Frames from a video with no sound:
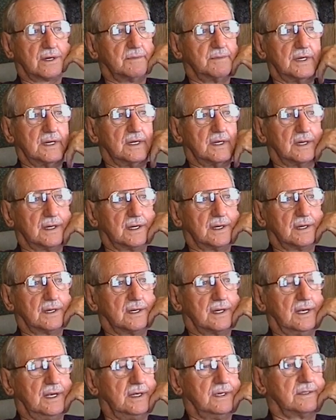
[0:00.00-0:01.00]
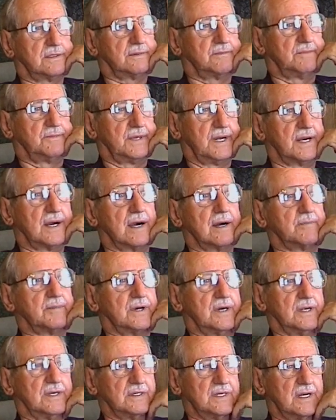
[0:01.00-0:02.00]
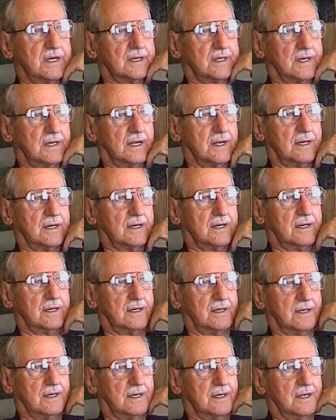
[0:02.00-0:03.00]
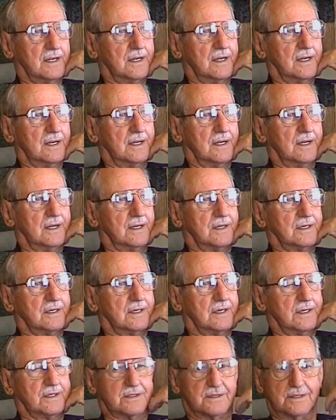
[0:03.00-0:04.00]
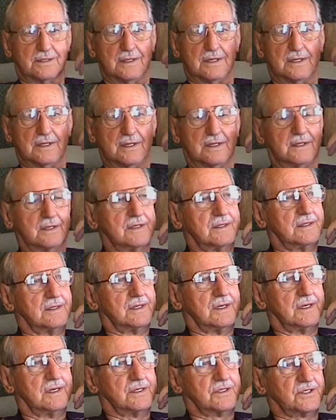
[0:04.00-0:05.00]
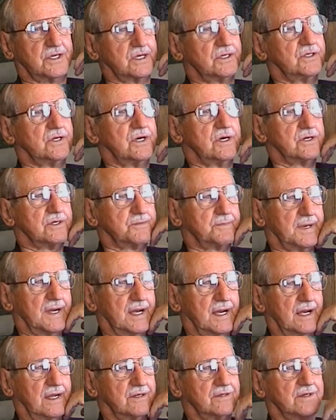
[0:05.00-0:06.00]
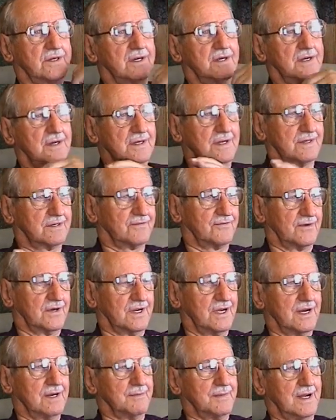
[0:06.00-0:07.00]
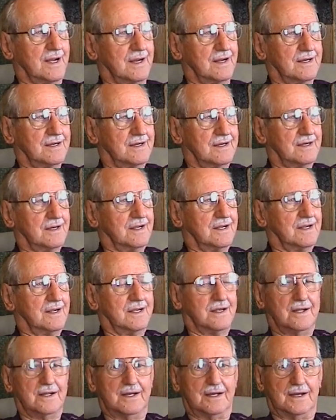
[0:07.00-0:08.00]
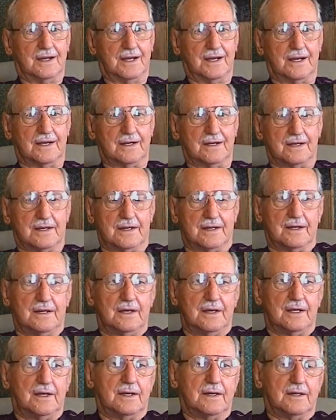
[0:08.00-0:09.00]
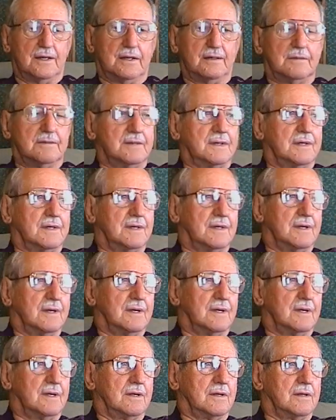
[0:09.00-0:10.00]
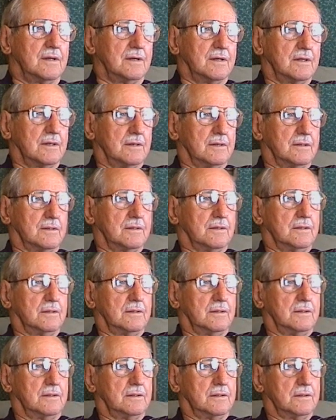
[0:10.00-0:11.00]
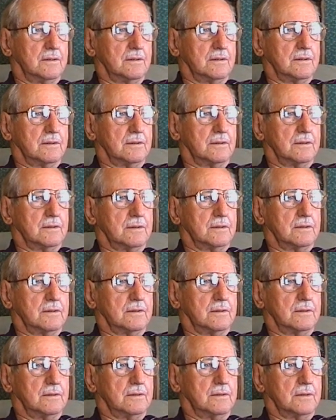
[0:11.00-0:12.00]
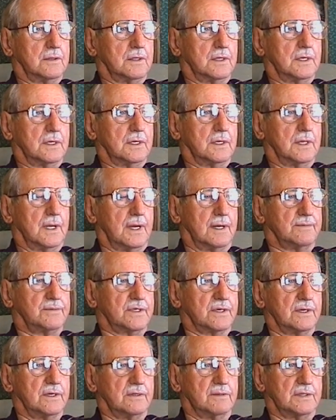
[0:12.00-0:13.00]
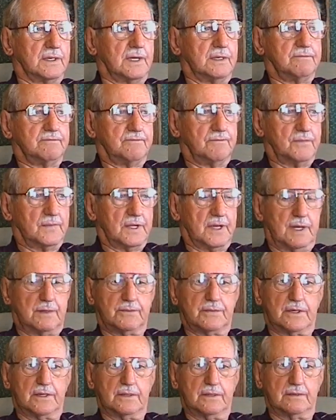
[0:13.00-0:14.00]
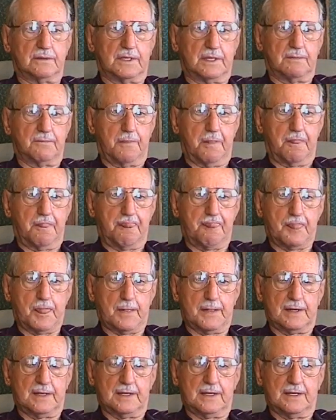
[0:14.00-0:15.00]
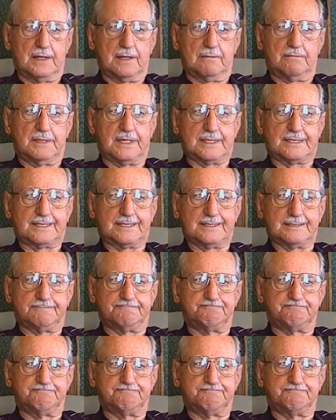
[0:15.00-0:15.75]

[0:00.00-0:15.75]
I mean, uh, he's been our president. Uh, it's uh, six years past. Let's forget about it. Mm -hmm. And uh, and he did leave our company, our country, in very good shape. Absolutely. Financially. Absolutely. And, but yeah.